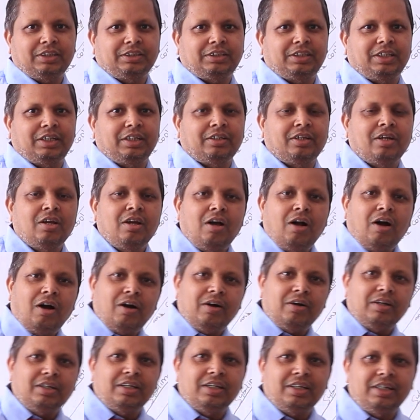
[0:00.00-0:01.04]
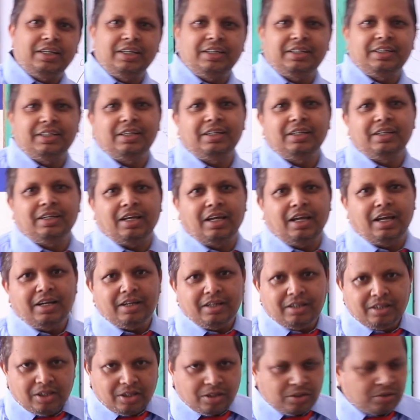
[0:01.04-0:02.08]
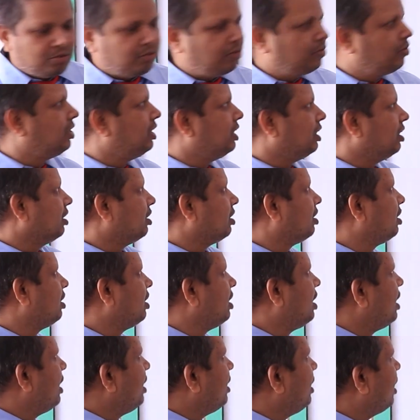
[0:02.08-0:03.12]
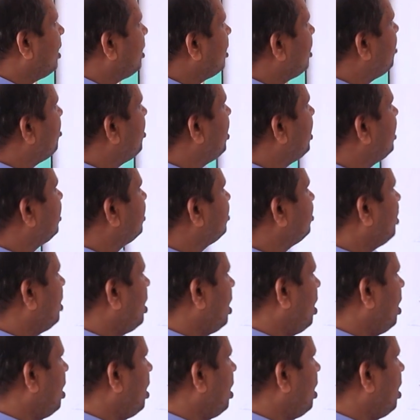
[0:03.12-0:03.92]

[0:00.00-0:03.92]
state on heating and cooling. Here given